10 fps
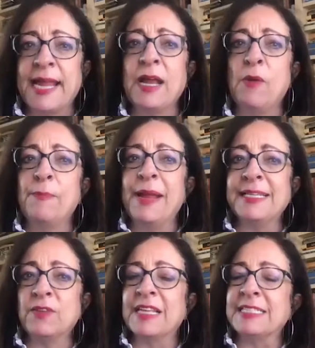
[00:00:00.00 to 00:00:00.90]
Now,
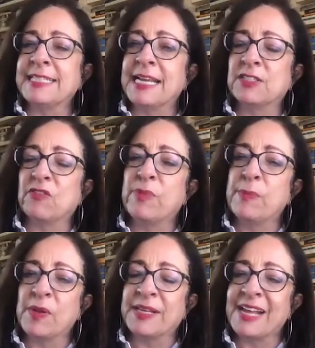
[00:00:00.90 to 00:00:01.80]
based on the studies of
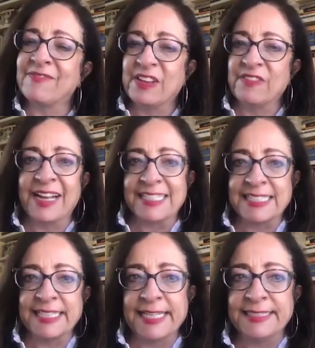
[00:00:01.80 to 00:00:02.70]
people that have been
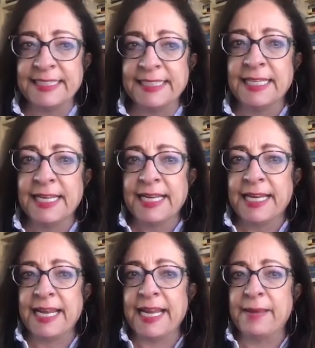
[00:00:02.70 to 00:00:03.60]
vaccinated
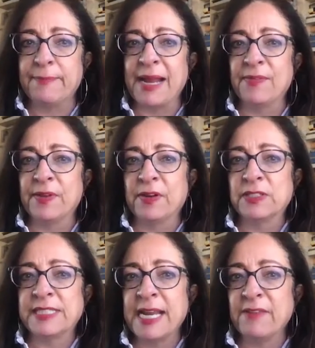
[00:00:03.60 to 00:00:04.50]
and their
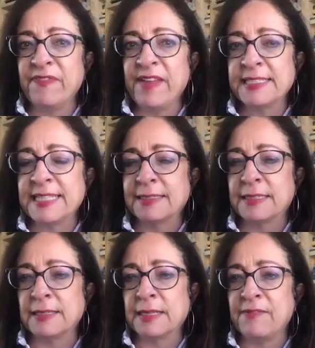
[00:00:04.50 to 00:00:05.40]
side effects that
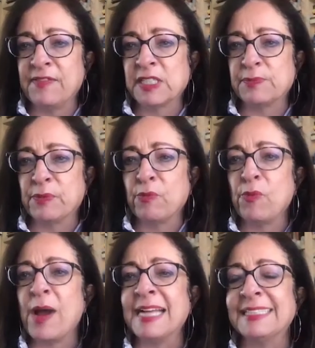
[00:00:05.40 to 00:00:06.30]
they have,
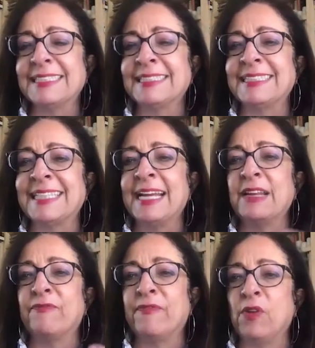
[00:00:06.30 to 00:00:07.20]
what
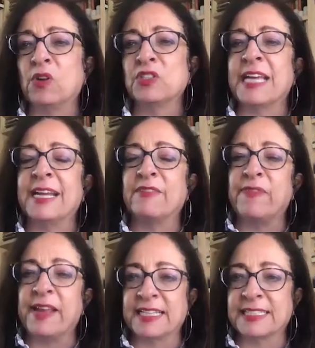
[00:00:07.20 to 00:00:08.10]
long side
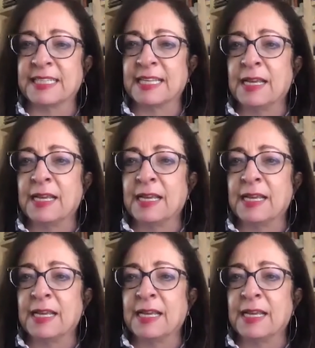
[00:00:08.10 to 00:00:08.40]
effects